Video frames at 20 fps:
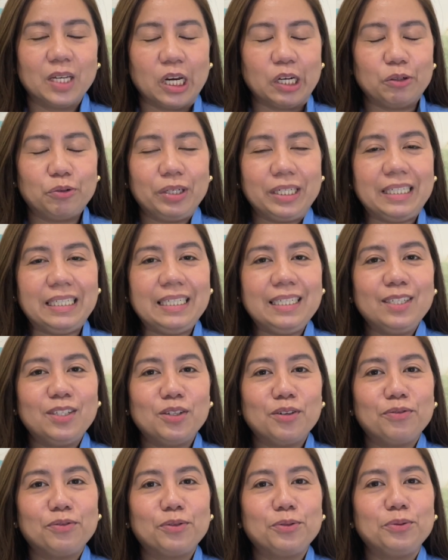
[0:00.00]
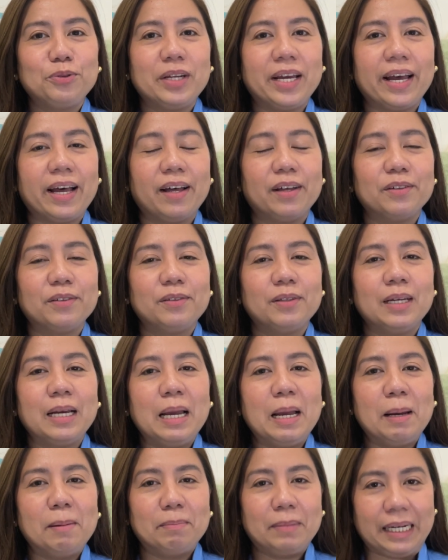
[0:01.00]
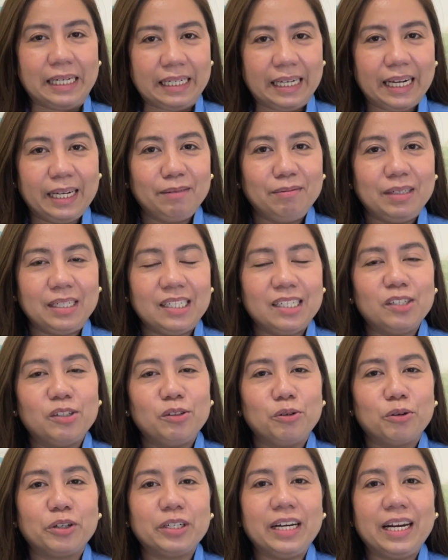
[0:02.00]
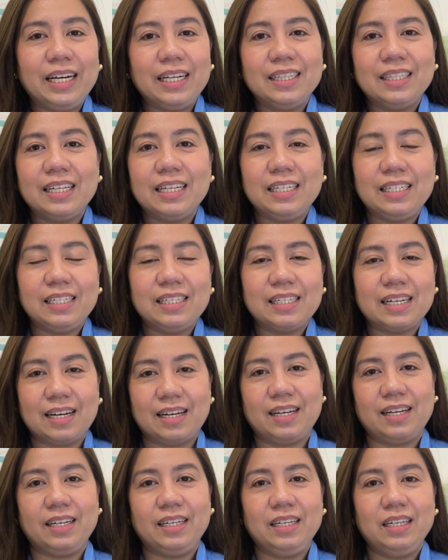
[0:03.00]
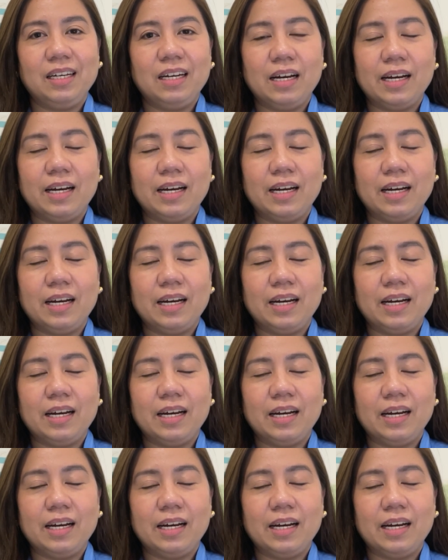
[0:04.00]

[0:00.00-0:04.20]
Greetings of good health. My name is Yoriel Dalisay.